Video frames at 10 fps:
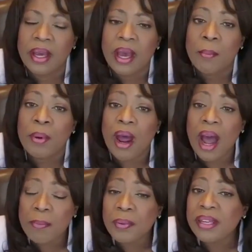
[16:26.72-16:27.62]
But I
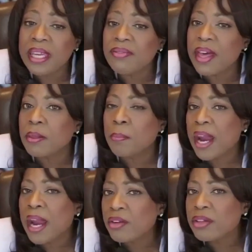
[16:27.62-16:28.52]
believe that the
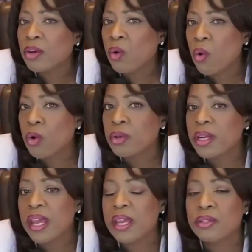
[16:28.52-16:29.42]
Paris Accord
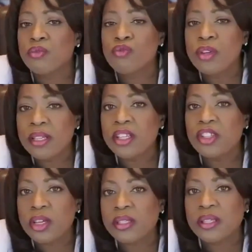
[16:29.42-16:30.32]
is really
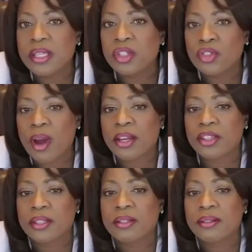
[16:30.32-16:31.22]
just a
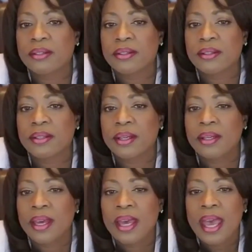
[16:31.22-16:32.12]
distraction.
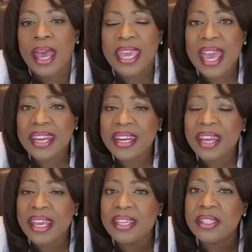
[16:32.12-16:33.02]
Canada
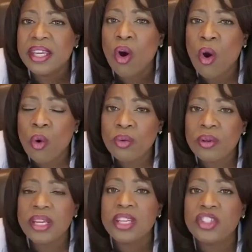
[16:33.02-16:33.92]
is the
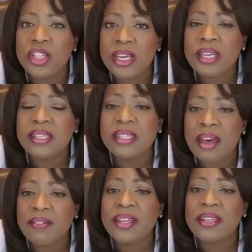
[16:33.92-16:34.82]
only
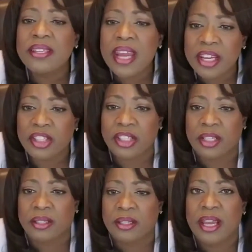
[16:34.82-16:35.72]
G7
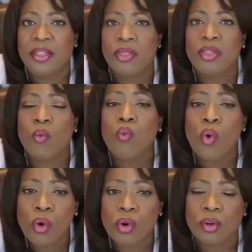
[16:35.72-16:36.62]
nation in the
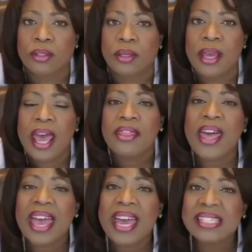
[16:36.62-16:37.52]
world that
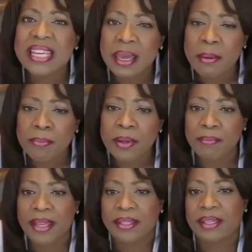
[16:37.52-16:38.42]
has
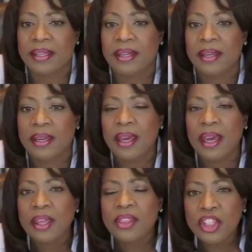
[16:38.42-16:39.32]
implemented
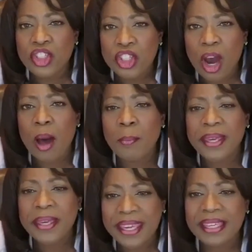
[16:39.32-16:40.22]
the
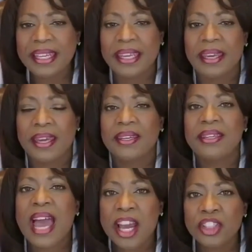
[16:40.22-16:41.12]
job-killing
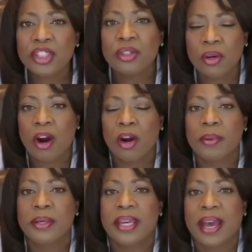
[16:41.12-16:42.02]
national
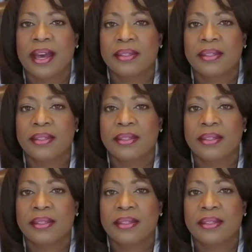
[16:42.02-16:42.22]
carbon tax.